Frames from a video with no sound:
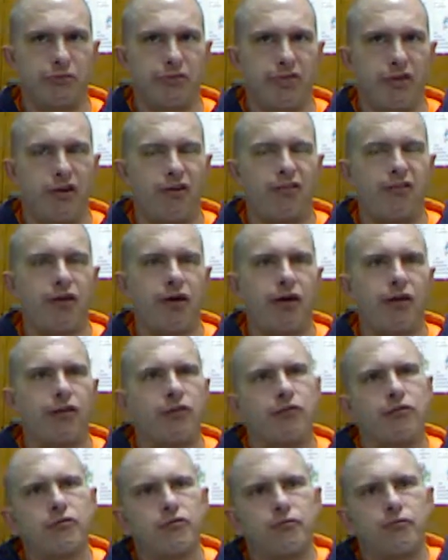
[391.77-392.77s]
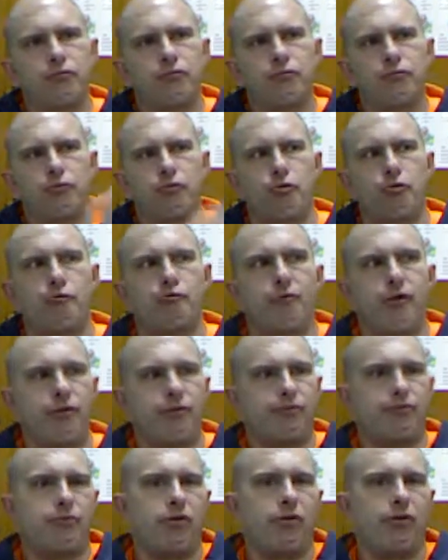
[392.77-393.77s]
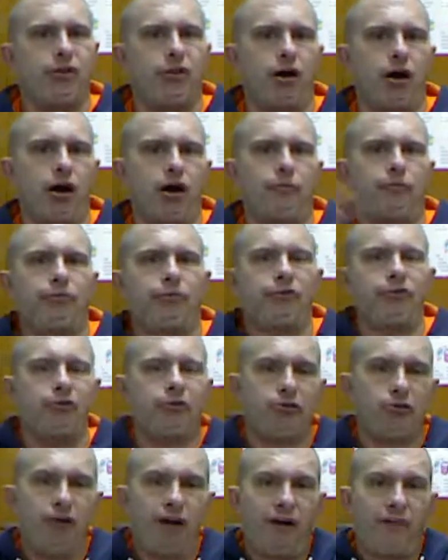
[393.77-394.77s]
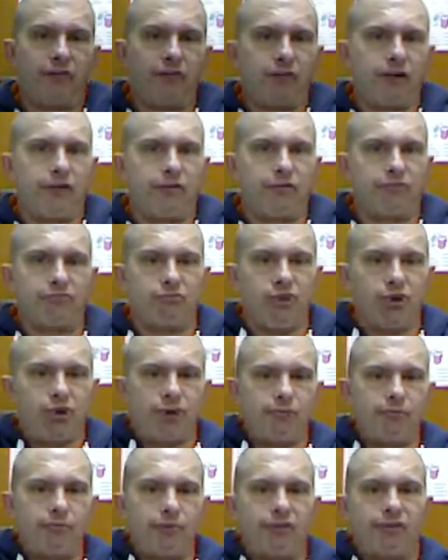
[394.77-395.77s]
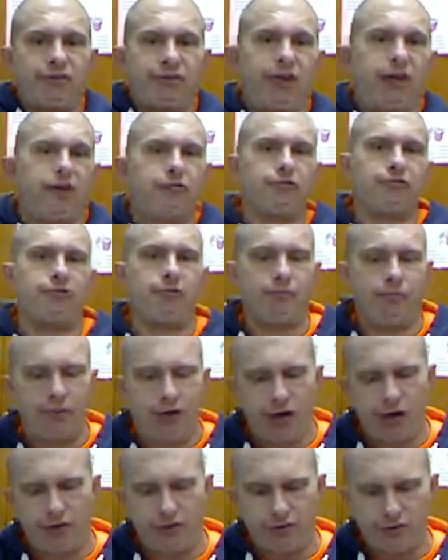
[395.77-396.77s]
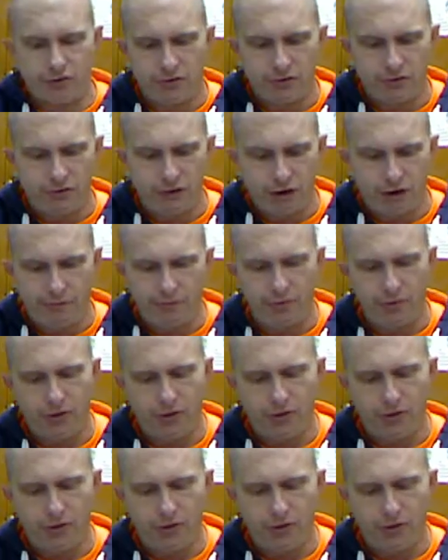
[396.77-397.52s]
think that rue must mean the opposite. So you have to be saved from that. Okay.